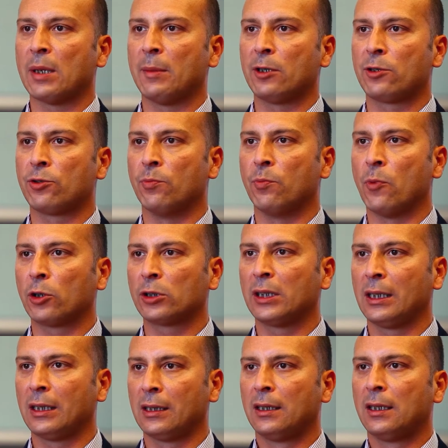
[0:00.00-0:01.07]
able to
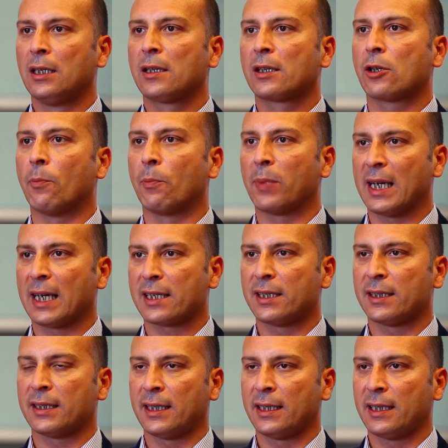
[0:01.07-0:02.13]
model
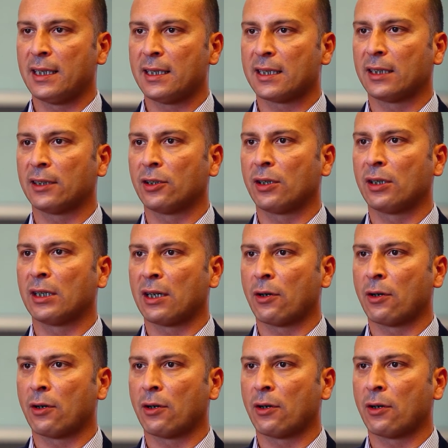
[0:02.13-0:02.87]
complexity inside the